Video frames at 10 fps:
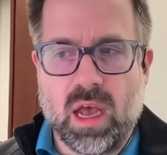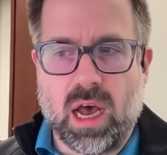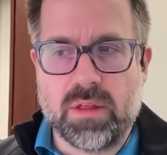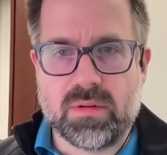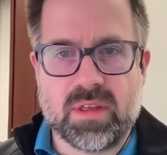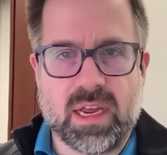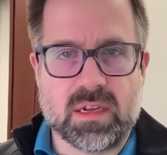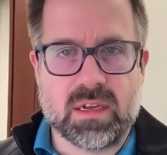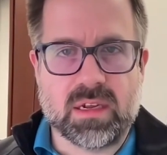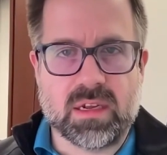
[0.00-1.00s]
Other
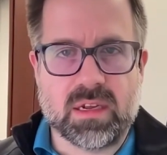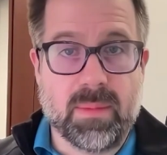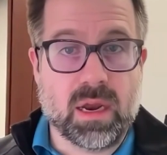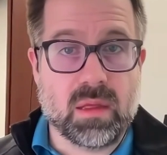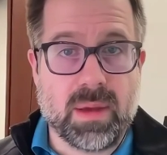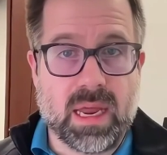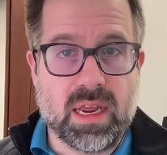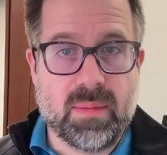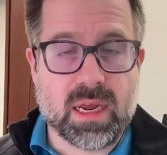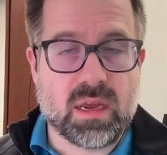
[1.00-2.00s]
things that came out of the
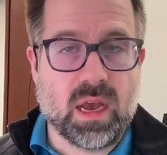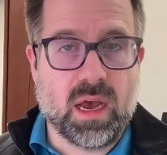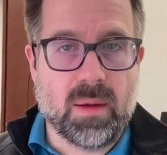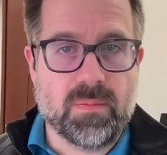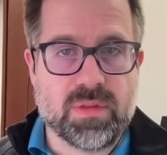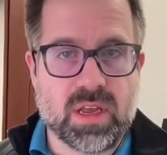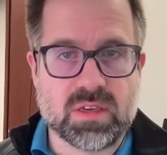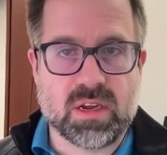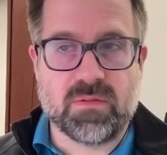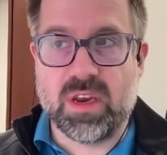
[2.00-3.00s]
pandemic,
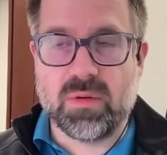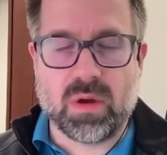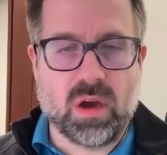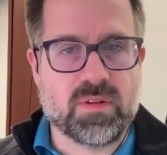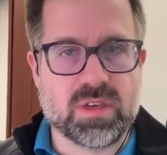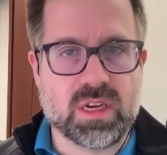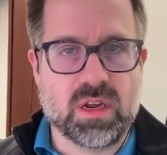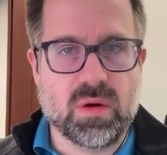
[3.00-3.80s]
things like video conferencing,